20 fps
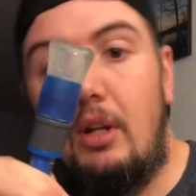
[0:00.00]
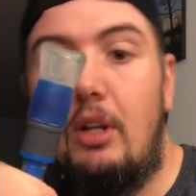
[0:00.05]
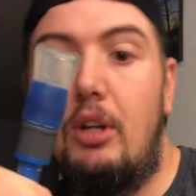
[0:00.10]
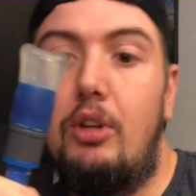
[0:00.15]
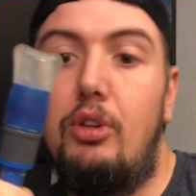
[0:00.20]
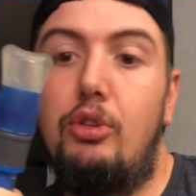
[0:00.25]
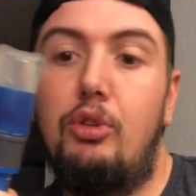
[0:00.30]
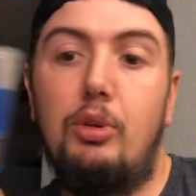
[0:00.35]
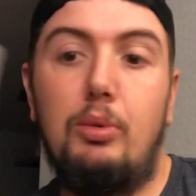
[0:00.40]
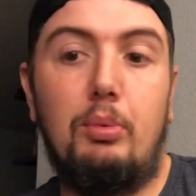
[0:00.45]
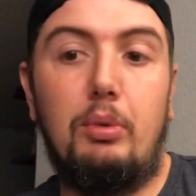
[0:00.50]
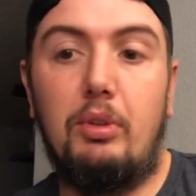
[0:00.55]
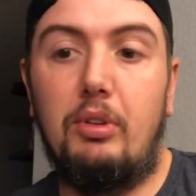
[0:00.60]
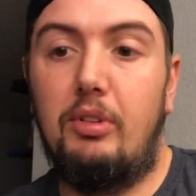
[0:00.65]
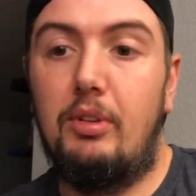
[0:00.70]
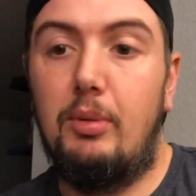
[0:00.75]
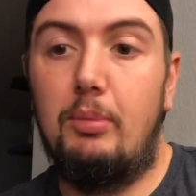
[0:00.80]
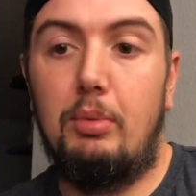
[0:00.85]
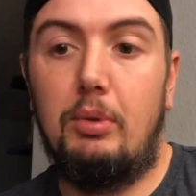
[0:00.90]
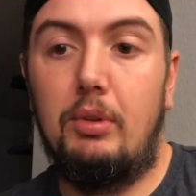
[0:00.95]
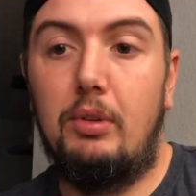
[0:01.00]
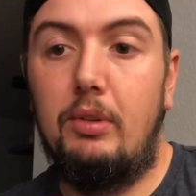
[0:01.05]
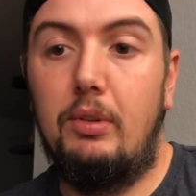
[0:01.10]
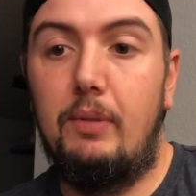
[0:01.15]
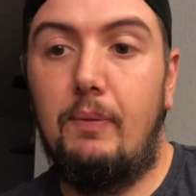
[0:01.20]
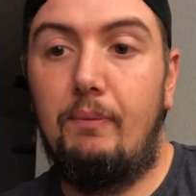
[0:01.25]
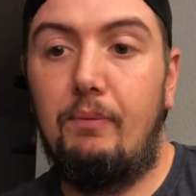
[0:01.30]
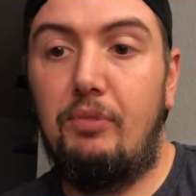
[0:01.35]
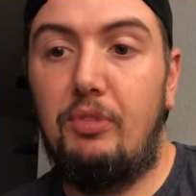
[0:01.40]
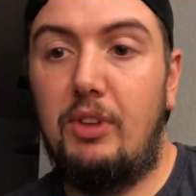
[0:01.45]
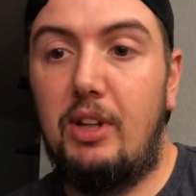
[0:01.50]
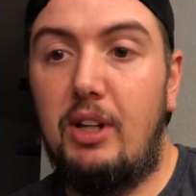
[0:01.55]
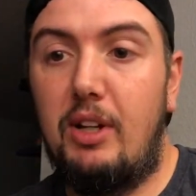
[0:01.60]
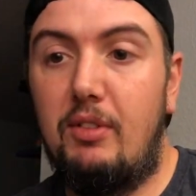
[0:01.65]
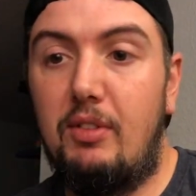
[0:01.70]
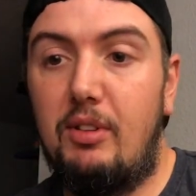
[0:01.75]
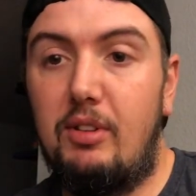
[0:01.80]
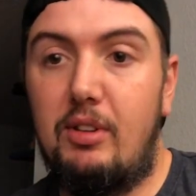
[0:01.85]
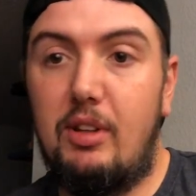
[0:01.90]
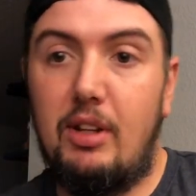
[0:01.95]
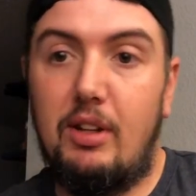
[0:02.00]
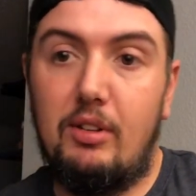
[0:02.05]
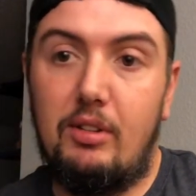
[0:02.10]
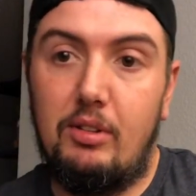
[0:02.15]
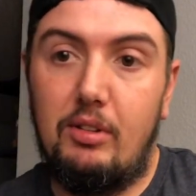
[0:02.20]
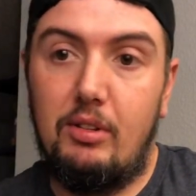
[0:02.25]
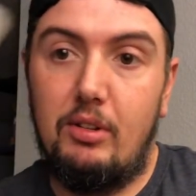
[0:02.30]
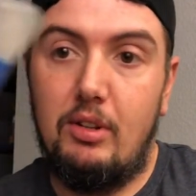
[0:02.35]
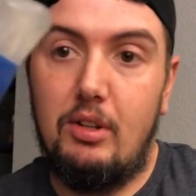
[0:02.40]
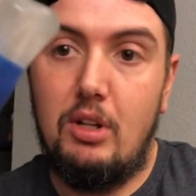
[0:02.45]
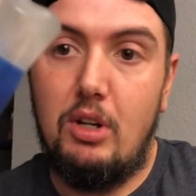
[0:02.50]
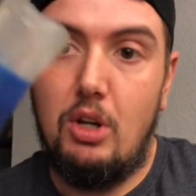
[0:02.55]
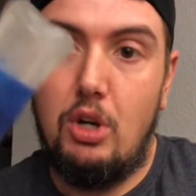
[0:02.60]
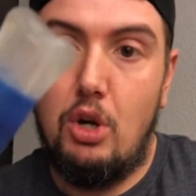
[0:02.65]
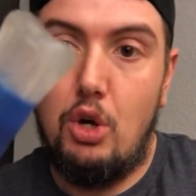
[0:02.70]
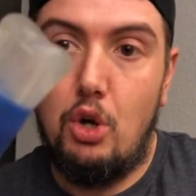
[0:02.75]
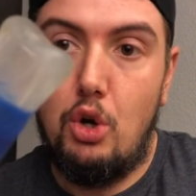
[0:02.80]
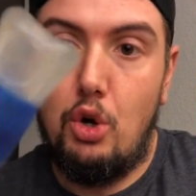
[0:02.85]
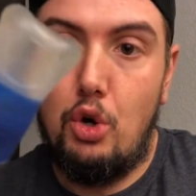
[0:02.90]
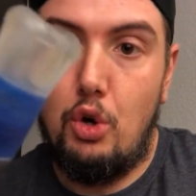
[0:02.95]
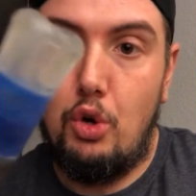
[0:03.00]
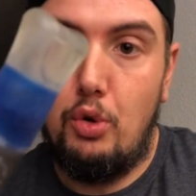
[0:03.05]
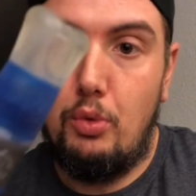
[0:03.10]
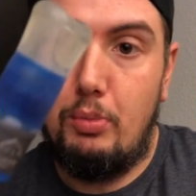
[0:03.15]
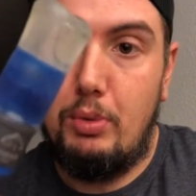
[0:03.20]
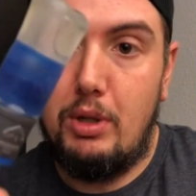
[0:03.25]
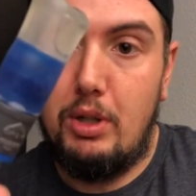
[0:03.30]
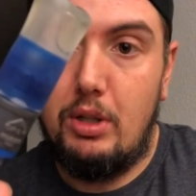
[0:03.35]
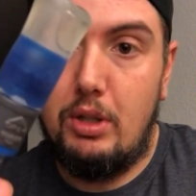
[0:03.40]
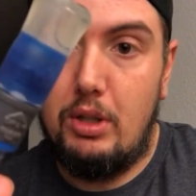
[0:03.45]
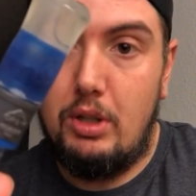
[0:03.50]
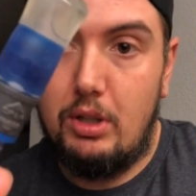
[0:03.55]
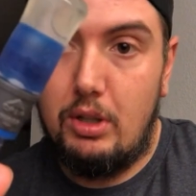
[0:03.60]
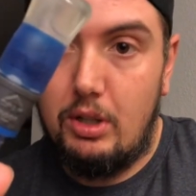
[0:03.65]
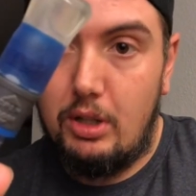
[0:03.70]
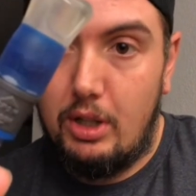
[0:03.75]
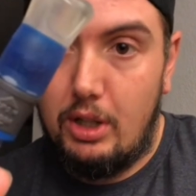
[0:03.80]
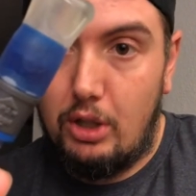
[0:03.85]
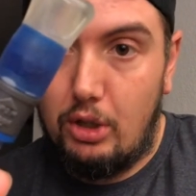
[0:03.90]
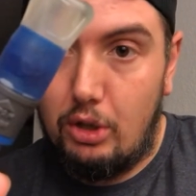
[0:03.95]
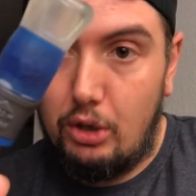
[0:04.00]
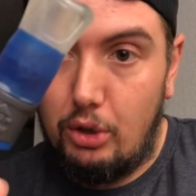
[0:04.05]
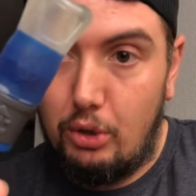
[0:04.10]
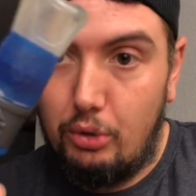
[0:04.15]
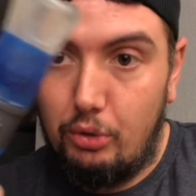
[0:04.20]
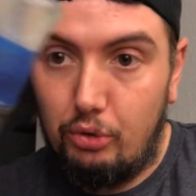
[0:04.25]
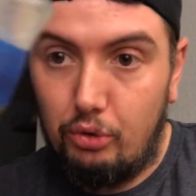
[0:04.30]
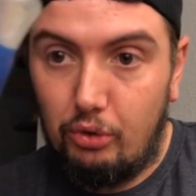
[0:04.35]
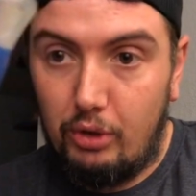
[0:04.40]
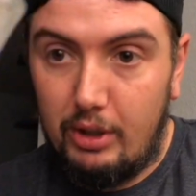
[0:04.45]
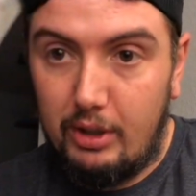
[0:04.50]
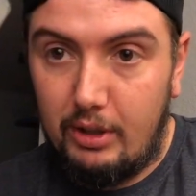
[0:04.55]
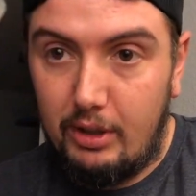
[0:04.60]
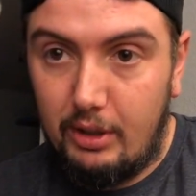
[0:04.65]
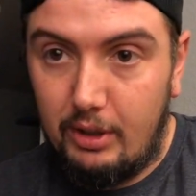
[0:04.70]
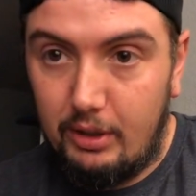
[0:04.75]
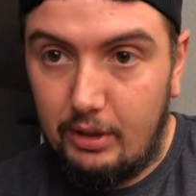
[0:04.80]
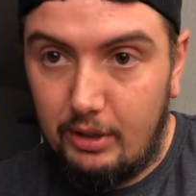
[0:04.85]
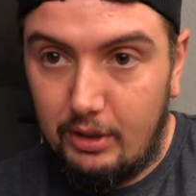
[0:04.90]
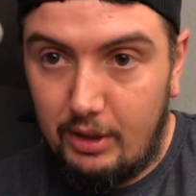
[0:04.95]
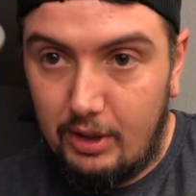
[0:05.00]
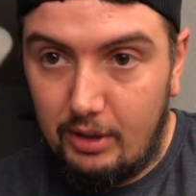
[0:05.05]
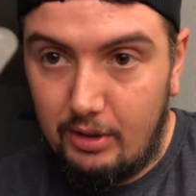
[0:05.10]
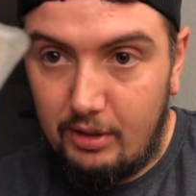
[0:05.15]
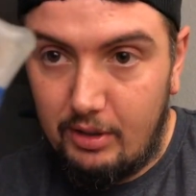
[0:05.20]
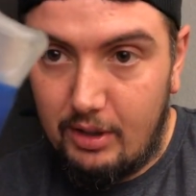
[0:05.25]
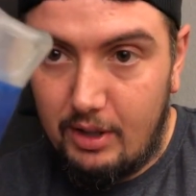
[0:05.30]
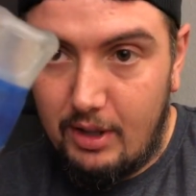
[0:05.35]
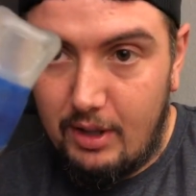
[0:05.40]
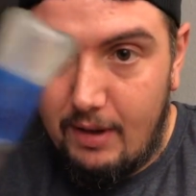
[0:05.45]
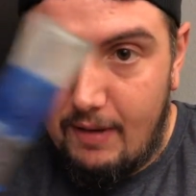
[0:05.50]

Super simple. It even says open and close right there. Can you see that?